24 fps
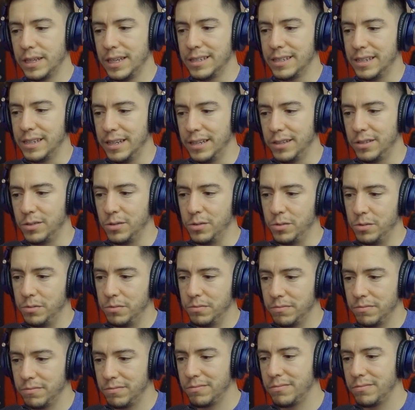easily
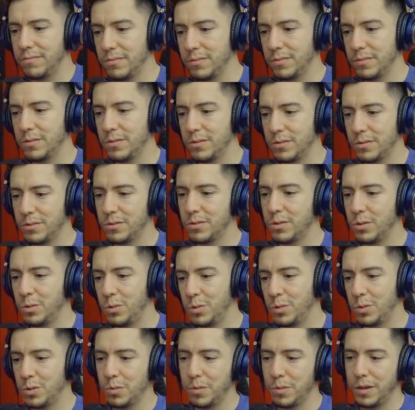to
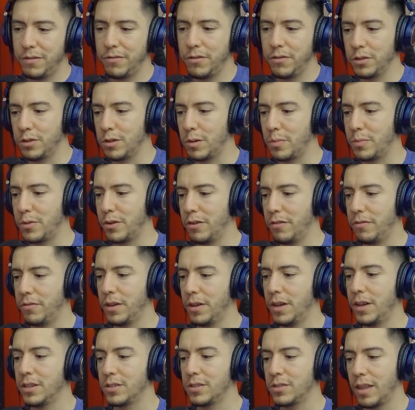be future proof.
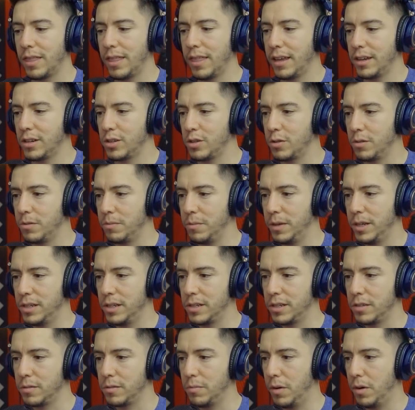So I think it should be
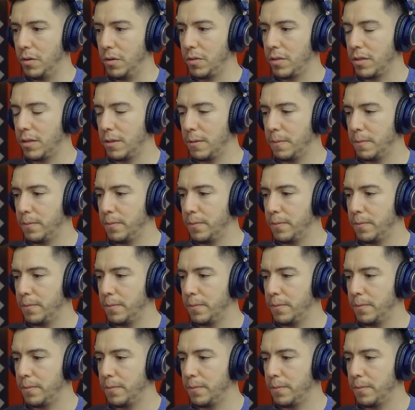just both.